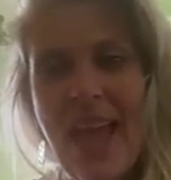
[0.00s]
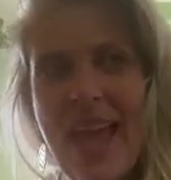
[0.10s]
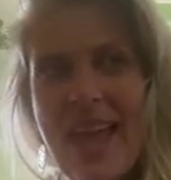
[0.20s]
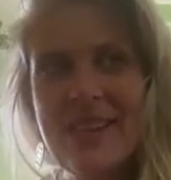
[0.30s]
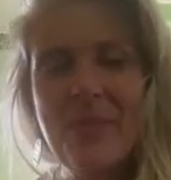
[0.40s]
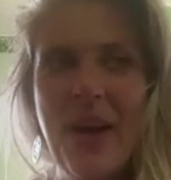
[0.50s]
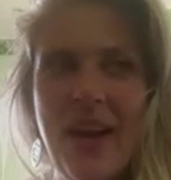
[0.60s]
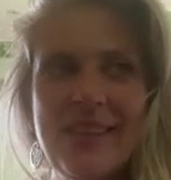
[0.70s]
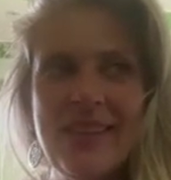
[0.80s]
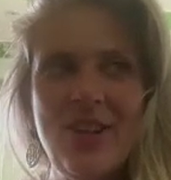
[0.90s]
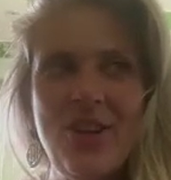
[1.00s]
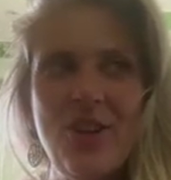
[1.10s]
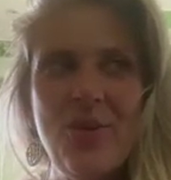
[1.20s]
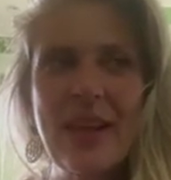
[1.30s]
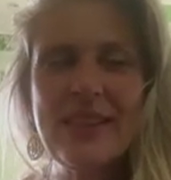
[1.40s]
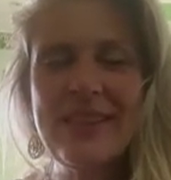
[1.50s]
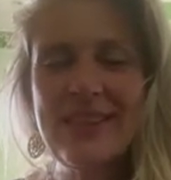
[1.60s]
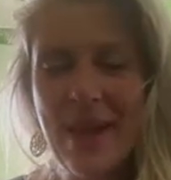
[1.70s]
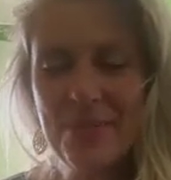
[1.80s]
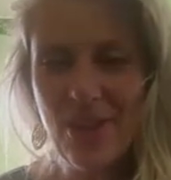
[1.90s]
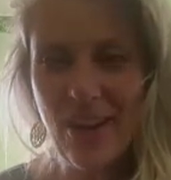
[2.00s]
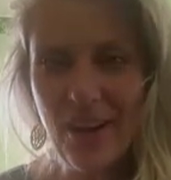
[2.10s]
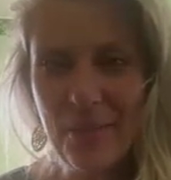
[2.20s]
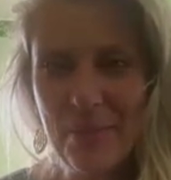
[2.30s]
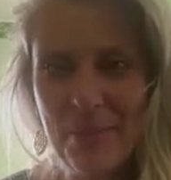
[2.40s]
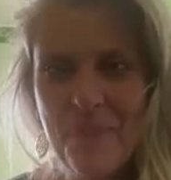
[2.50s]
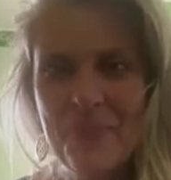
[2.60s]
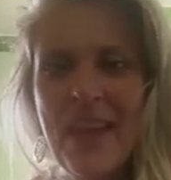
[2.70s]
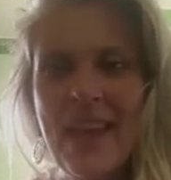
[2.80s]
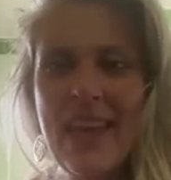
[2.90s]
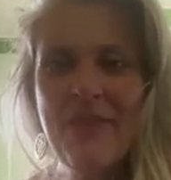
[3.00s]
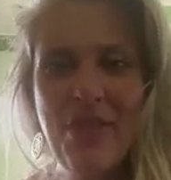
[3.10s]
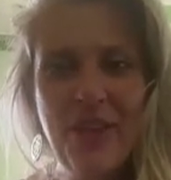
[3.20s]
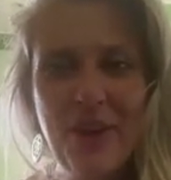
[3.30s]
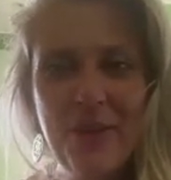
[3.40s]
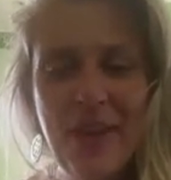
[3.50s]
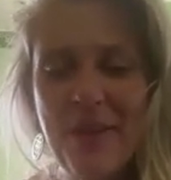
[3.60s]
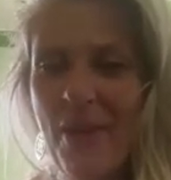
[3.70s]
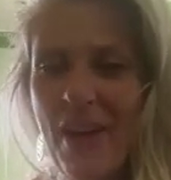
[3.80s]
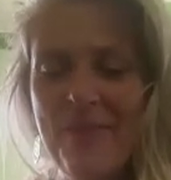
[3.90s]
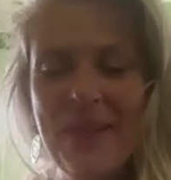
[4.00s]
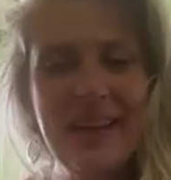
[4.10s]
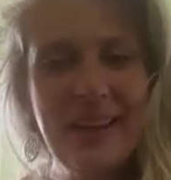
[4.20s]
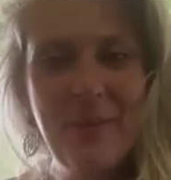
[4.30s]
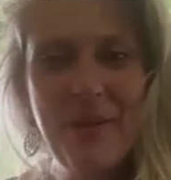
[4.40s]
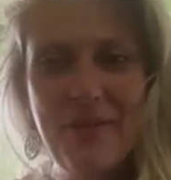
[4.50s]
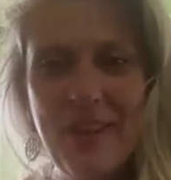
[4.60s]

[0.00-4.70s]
It's a person who has stepped up, even though they might have been a little bit